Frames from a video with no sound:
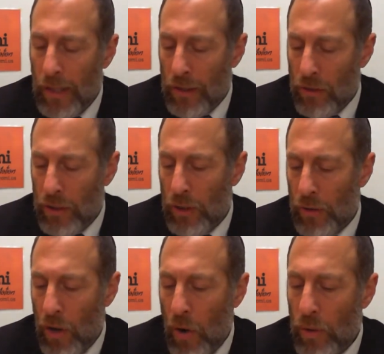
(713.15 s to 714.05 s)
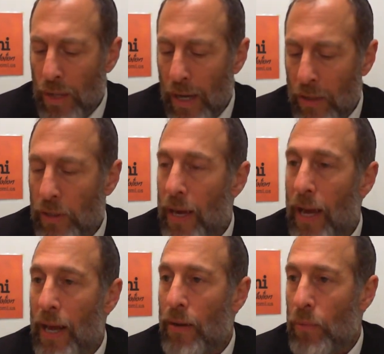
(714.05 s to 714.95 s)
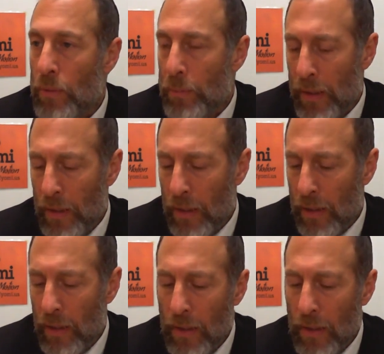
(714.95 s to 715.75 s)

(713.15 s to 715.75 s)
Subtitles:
so just go as high as you can with binyan,